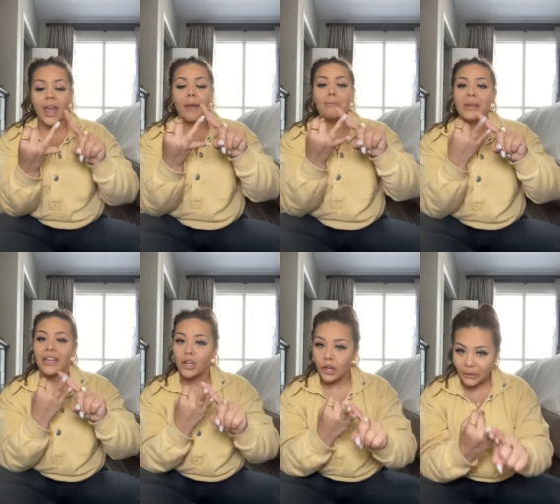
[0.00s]
and
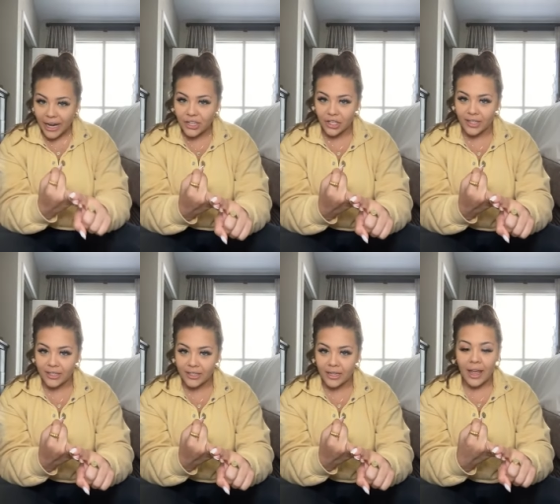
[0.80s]
being
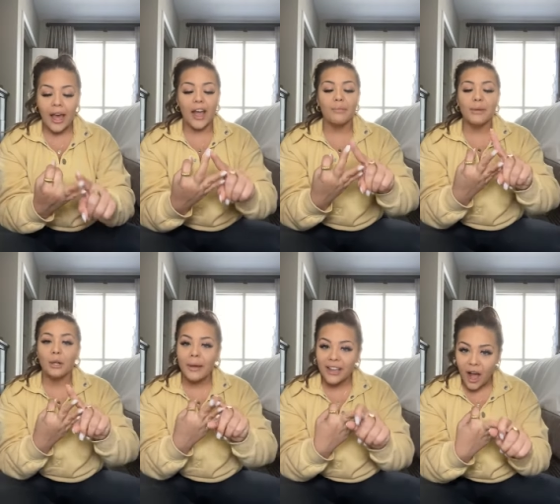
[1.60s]
courageous I
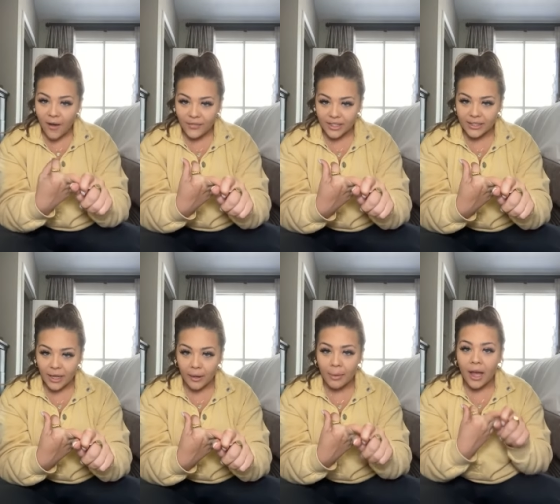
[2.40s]
built my confidence
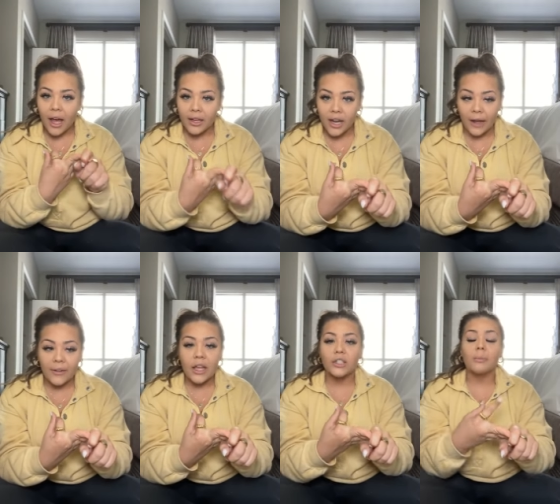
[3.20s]
up
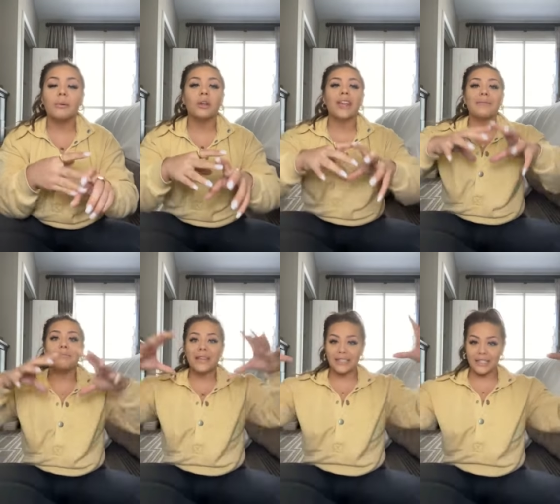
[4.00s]
enough to build a
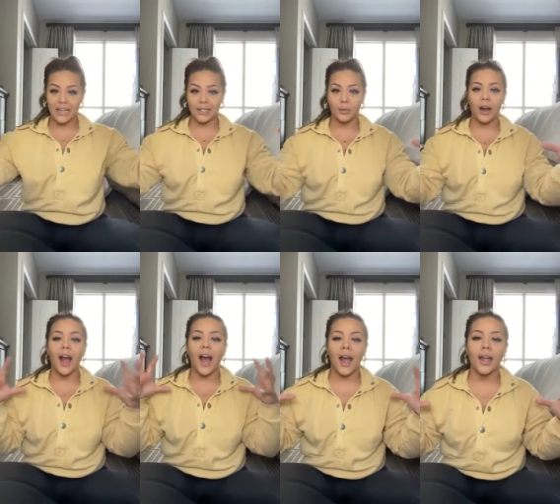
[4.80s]
business where
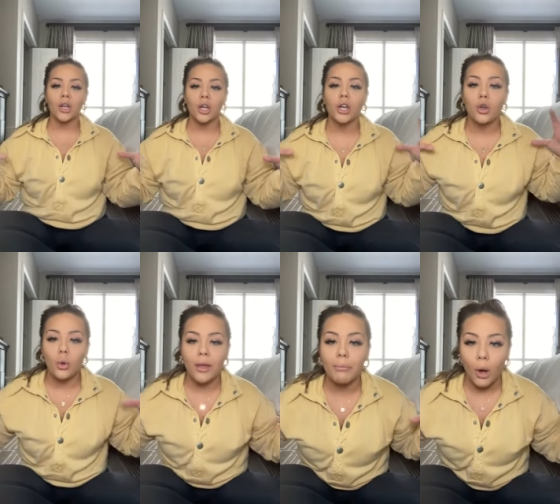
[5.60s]
I could
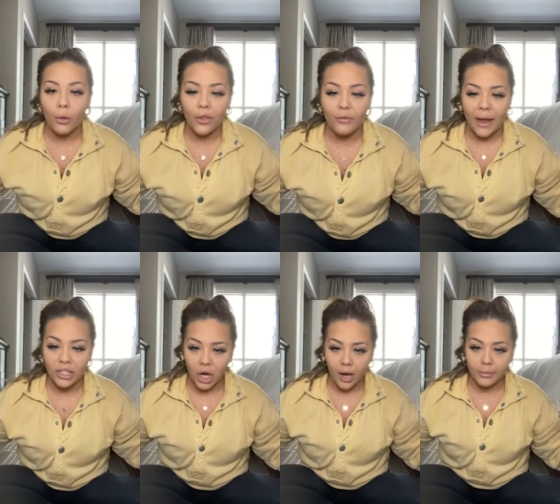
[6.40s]
quit both of my
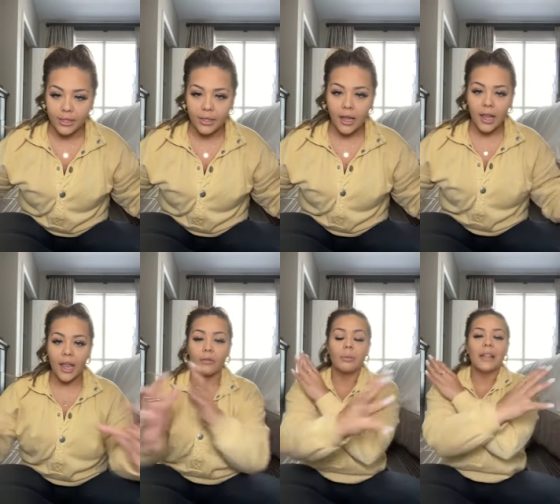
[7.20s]
jobs.
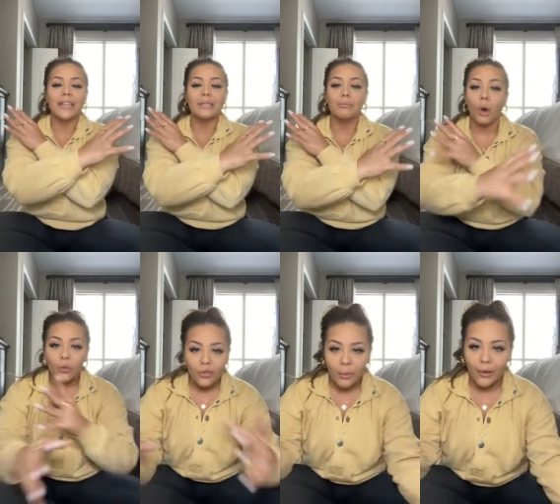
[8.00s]
It replaced
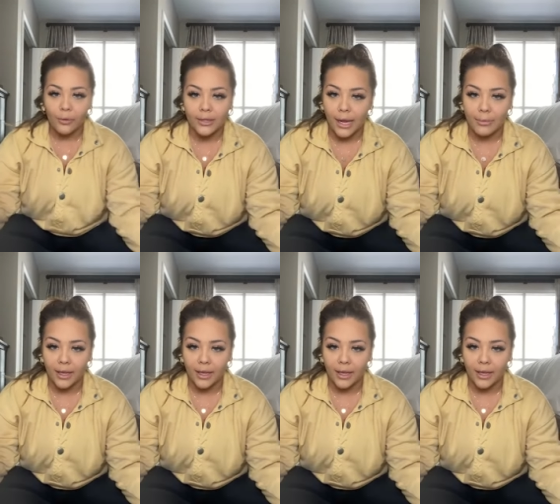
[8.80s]
both of my full-time